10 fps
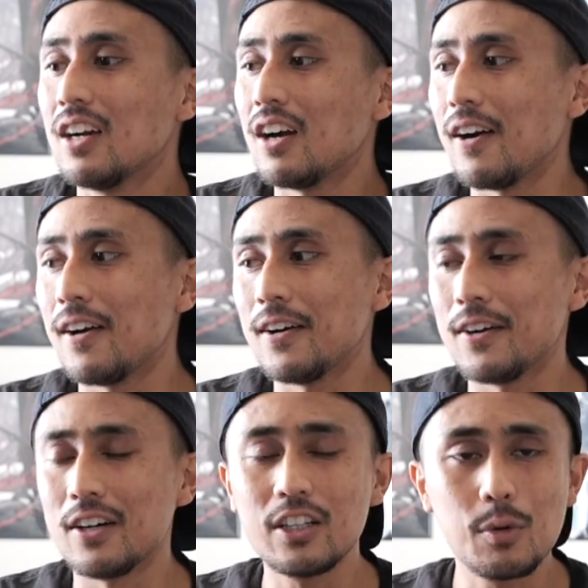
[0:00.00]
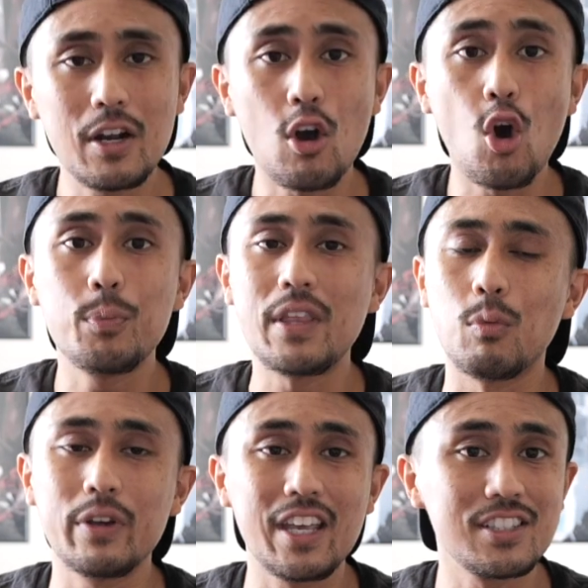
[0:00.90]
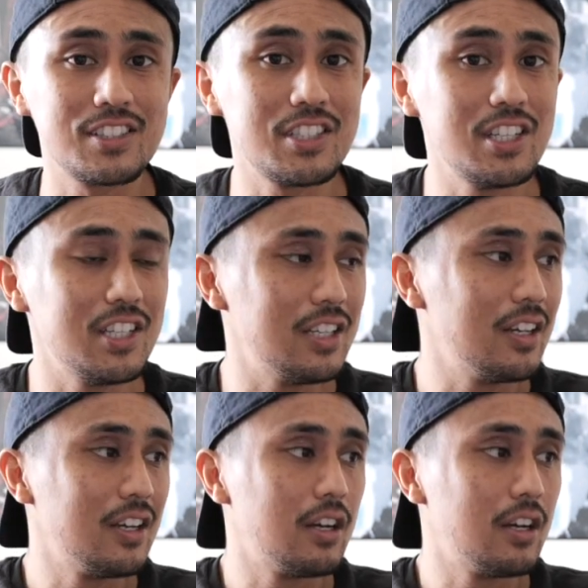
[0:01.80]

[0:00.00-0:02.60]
a little bit of hope that we'll get to see